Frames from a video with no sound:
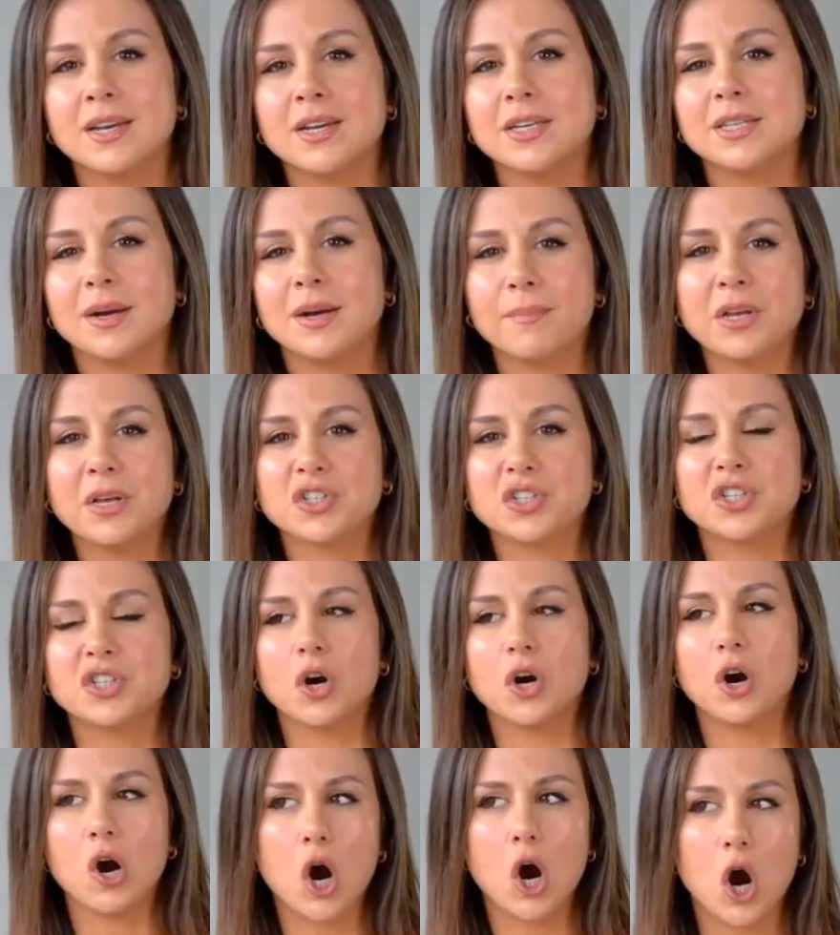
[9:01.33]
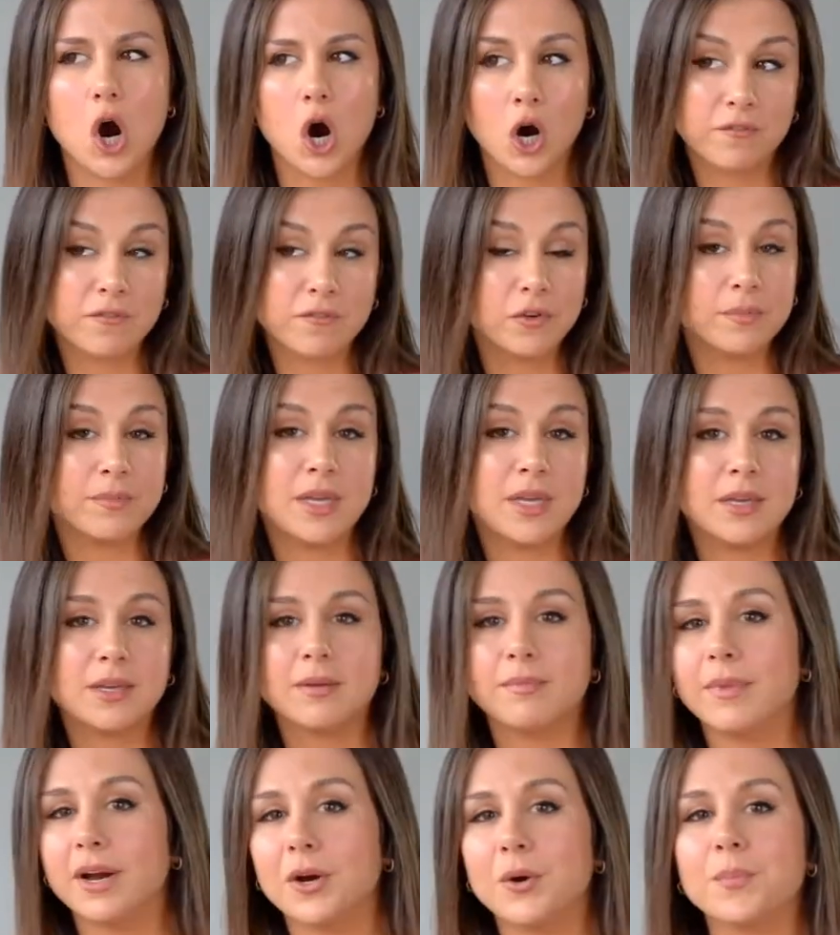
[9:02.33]
dumbbells just are, for me,
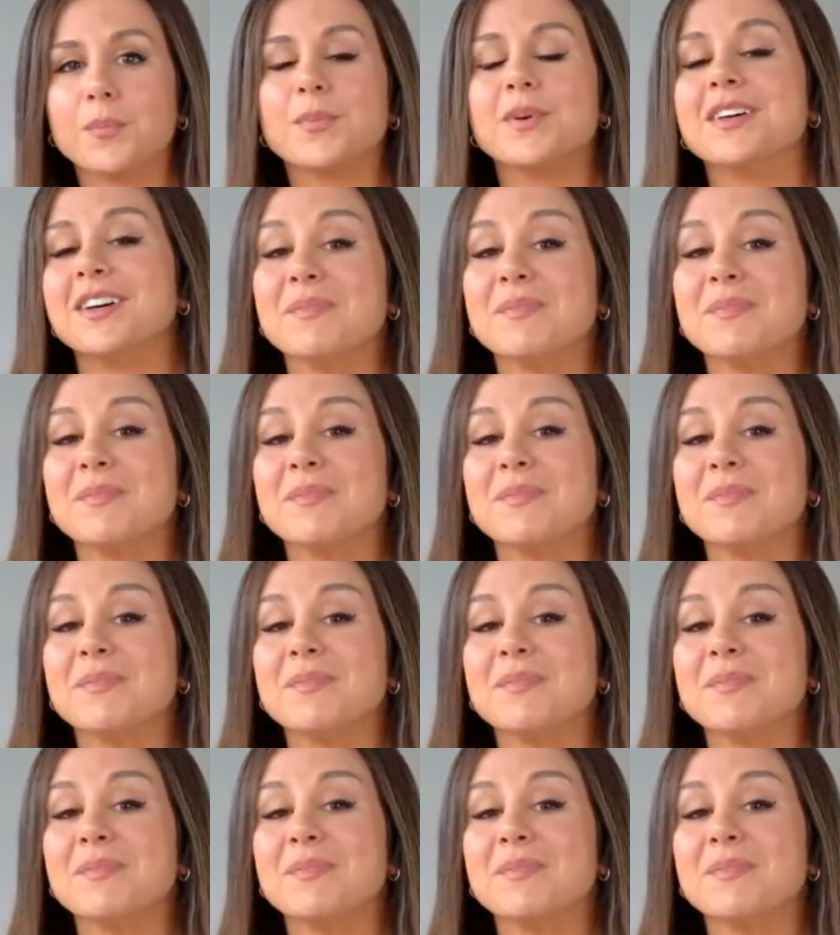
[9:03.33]
in my own